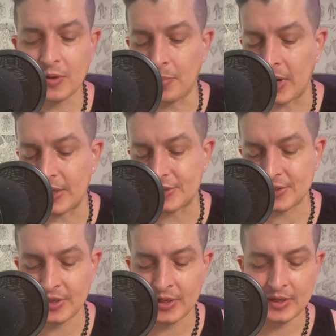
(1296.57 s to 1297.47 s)
But
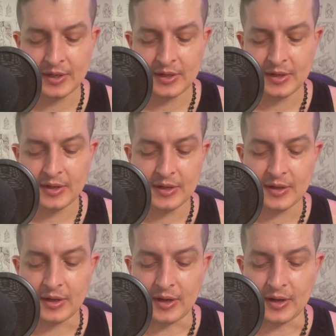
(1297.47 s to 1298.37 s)

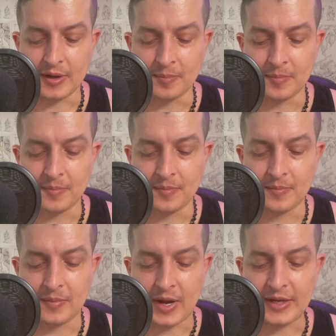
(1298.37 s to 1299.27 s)

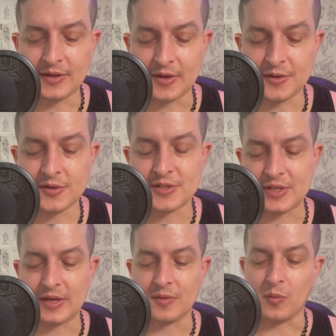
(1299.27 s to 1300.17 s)
I can
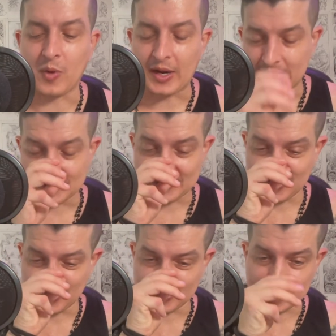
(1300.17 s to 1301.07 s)
understand why he
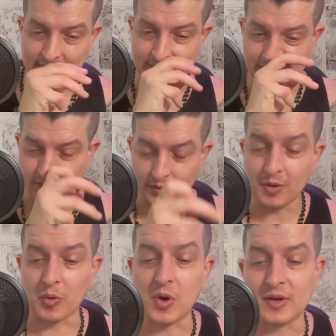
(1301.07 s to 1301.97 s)
said this, that,
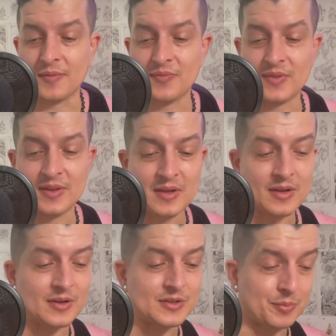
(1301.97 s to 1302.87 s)
number one,
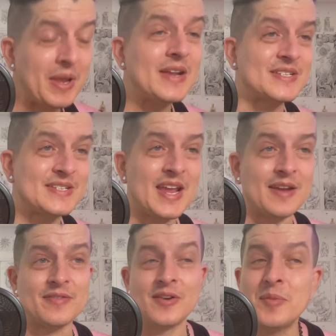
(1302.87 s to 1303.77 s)
Japan is
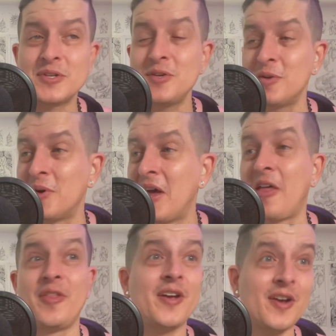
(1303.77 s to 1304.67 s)
safe. Number two,
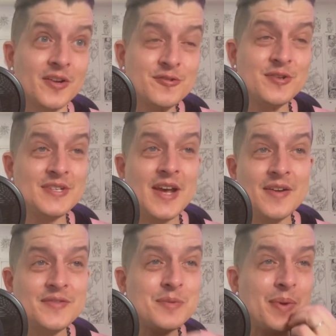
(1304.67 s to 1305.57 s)
the countryside
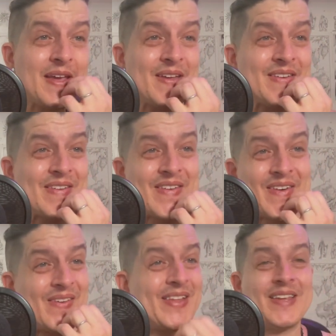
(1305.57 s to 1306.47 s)
of Japan,
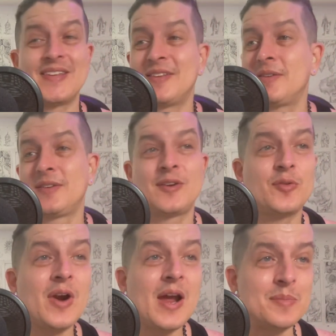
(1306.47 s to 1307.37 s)

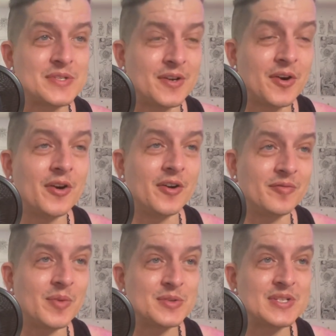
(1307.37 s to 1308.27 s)
crime is unheard
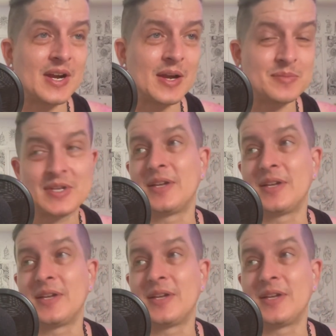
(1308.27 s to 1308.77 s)
of most times.